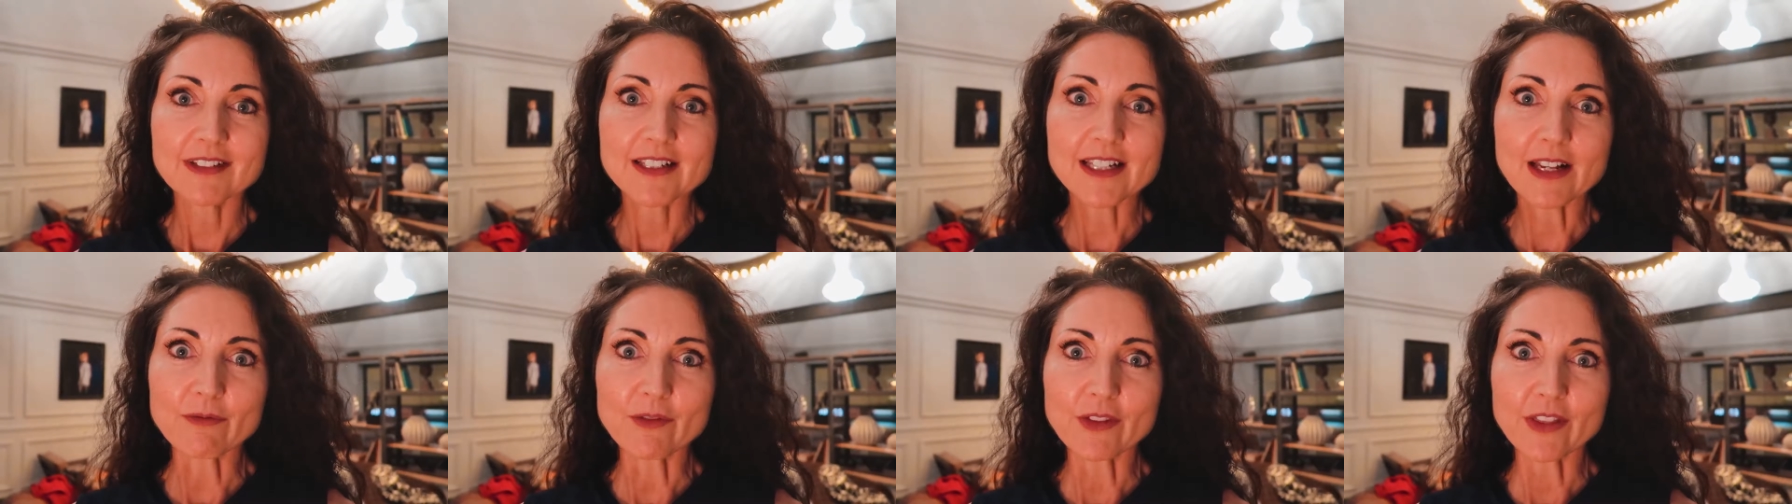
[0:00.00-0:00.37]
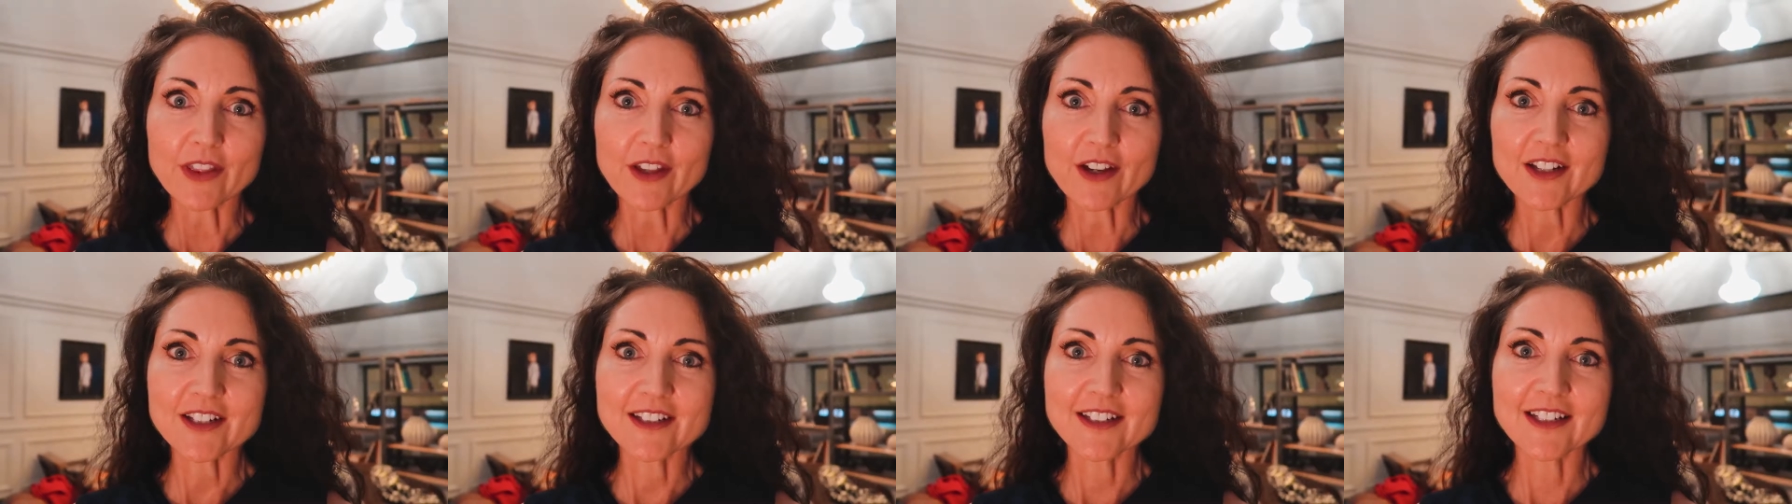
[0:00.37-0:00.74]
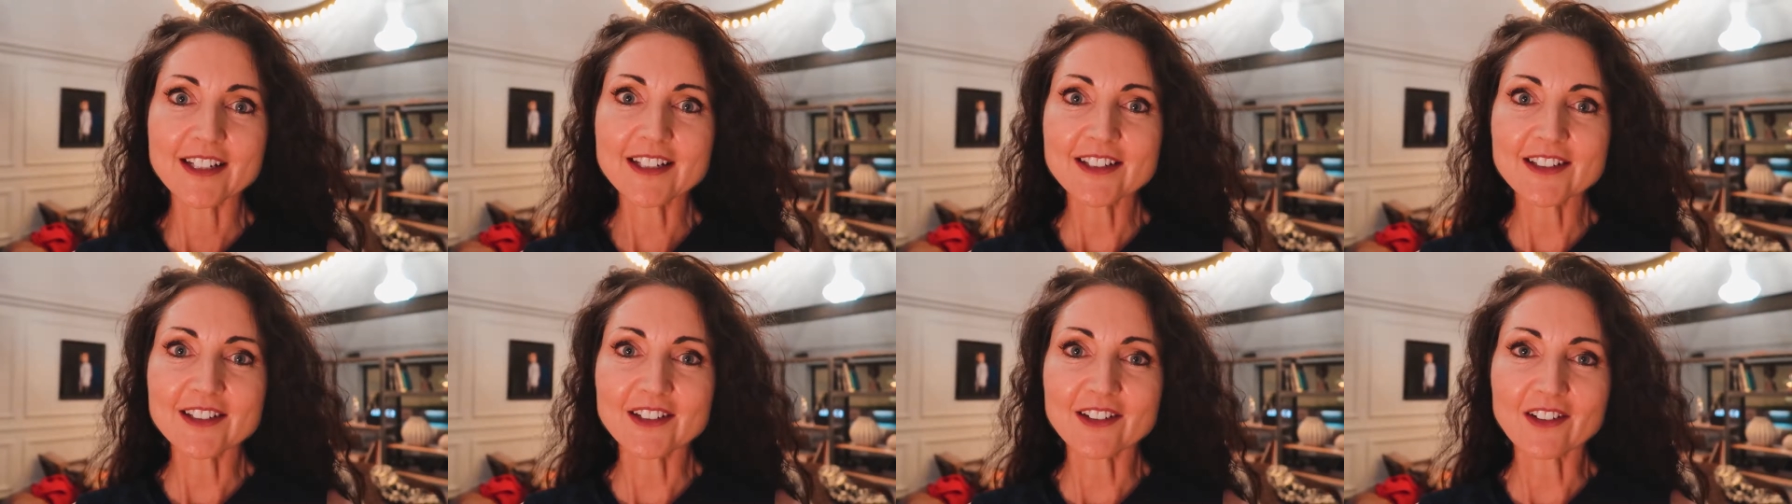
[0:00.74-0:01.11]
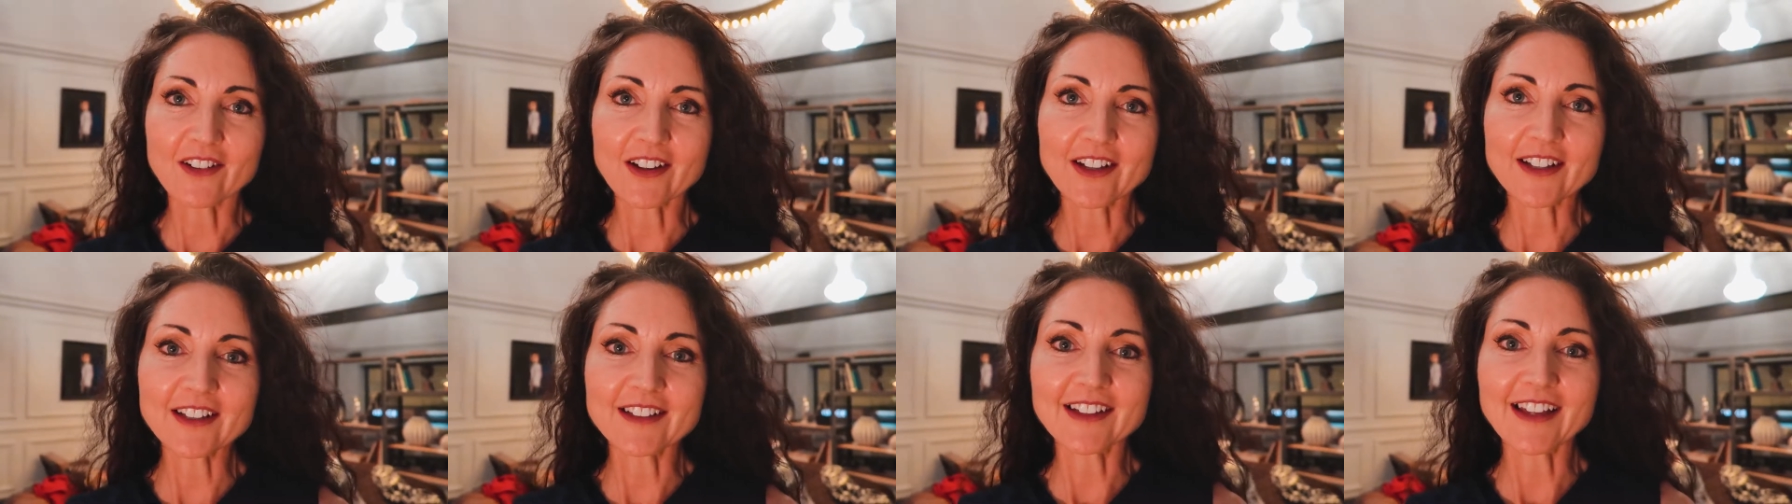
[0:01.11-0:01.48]
7.30
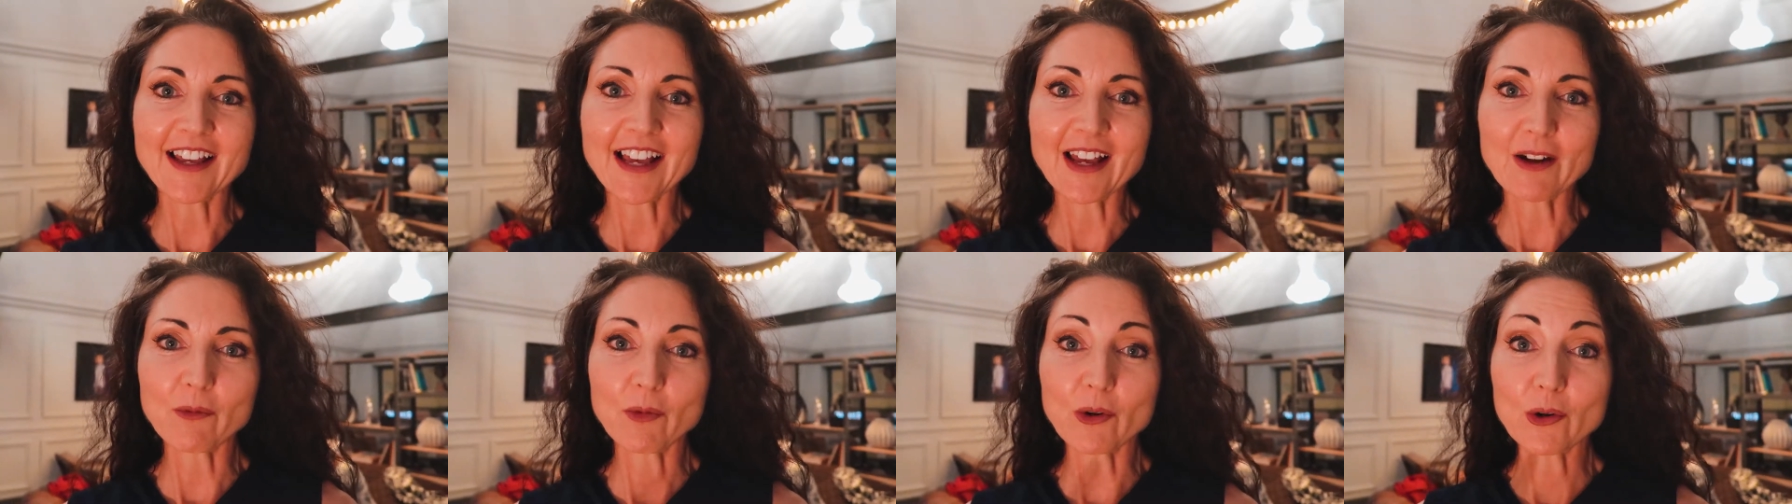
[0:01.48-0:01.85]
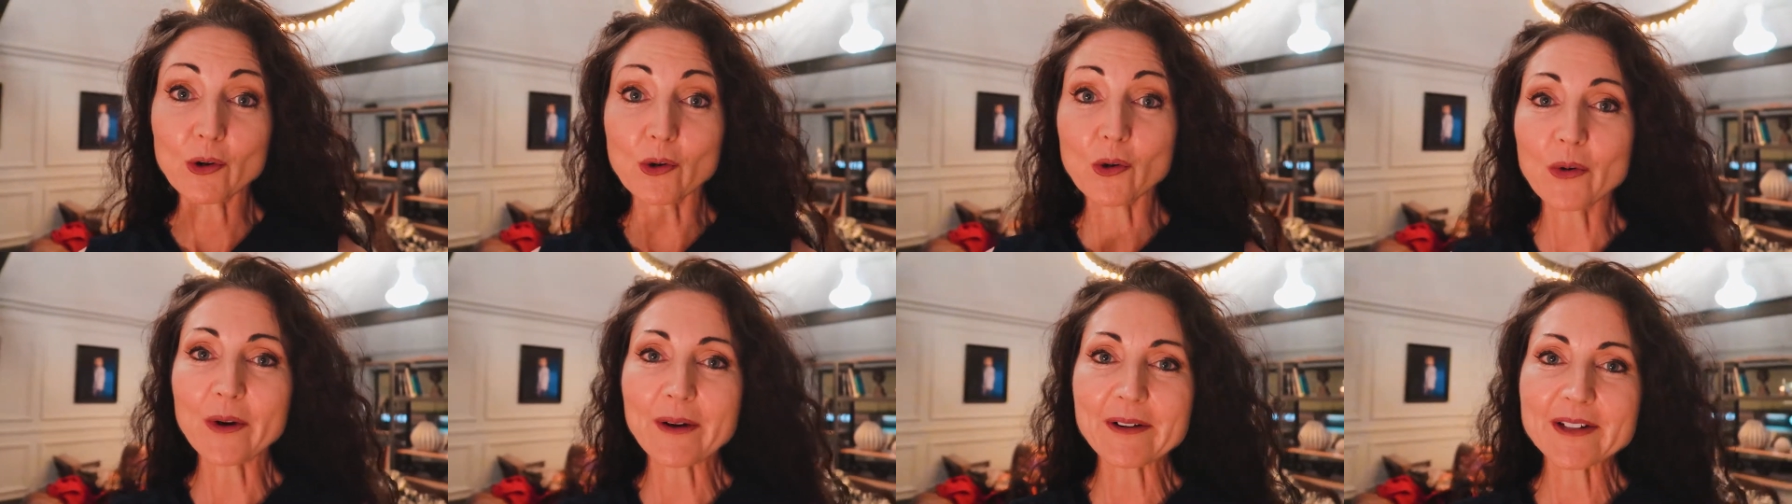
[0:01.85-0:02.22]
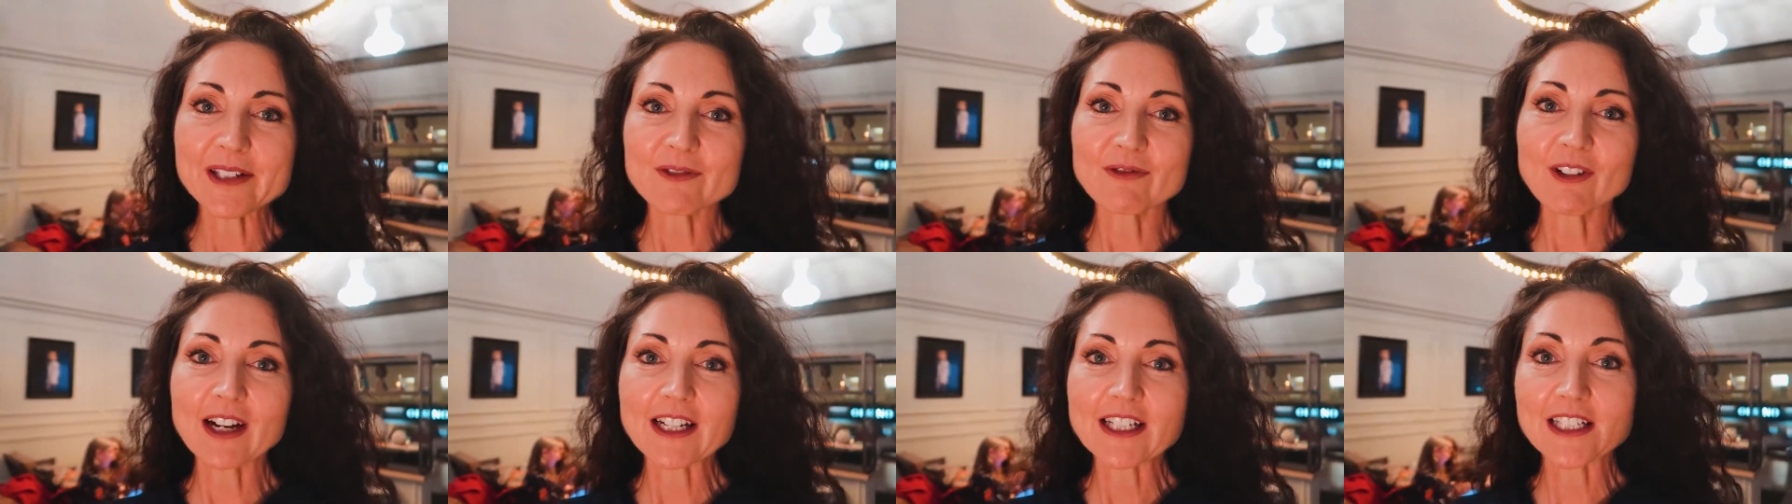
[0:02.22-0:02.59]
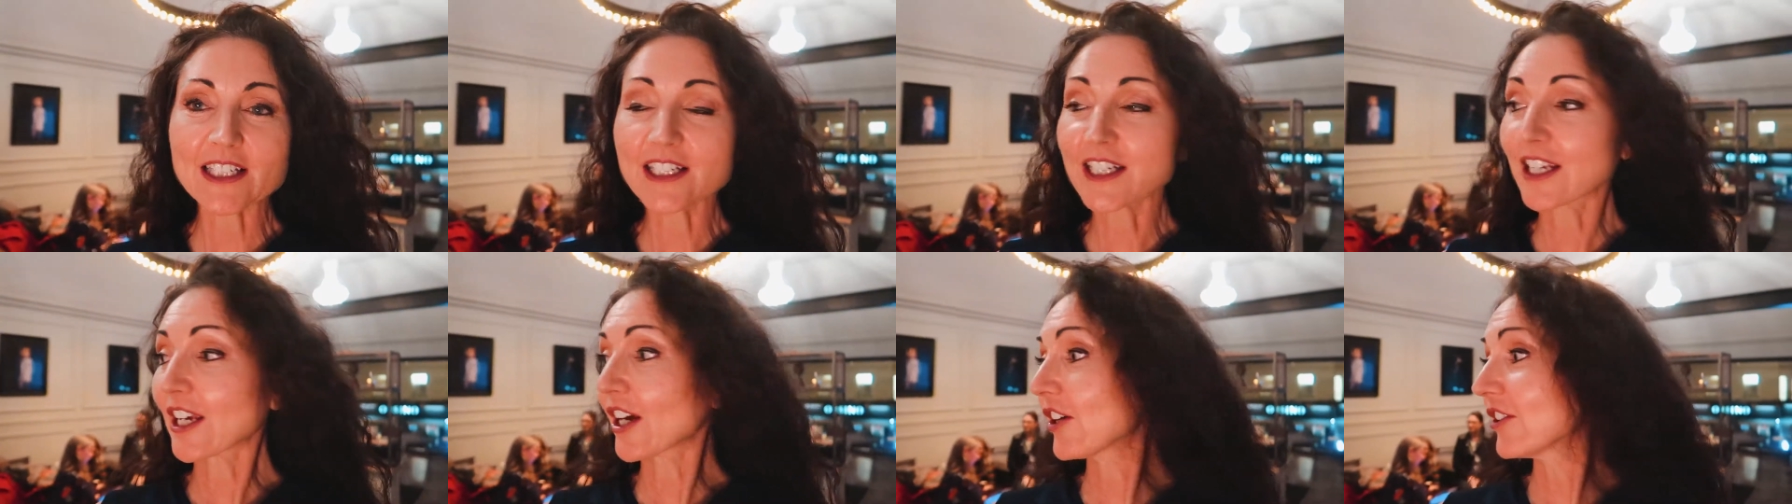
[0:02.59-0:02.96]
tonight, and we're almost ready
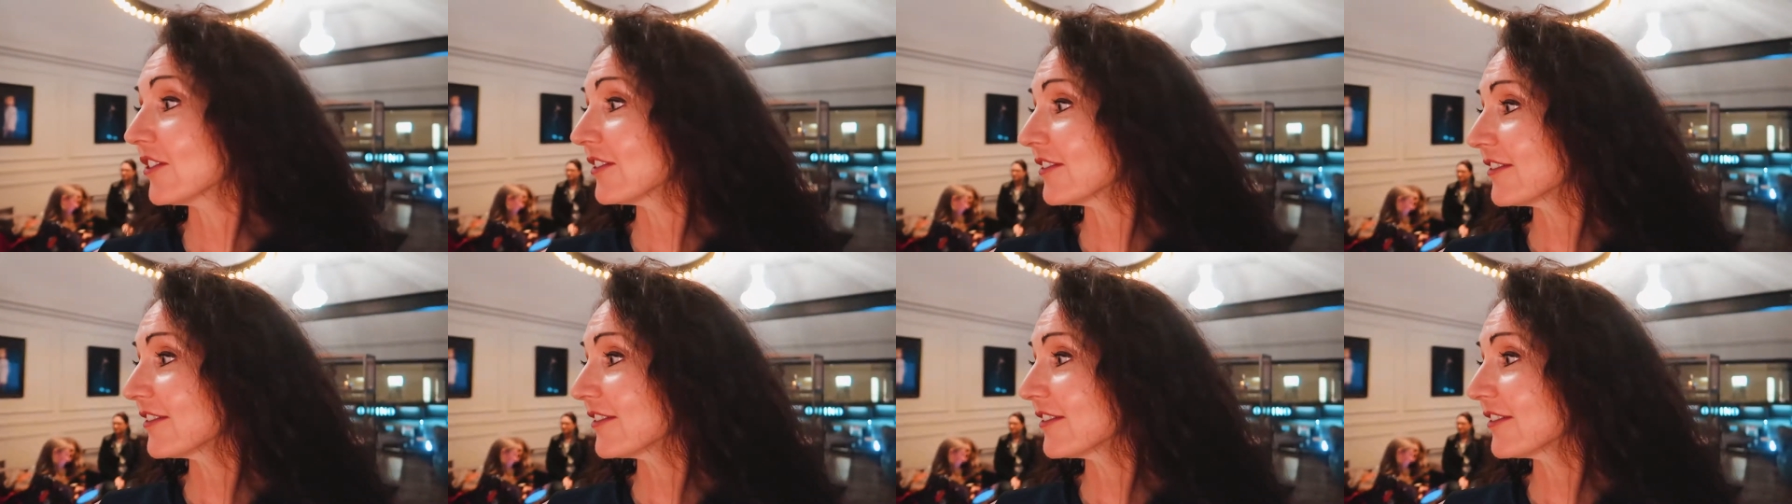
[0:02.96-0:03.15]
to go.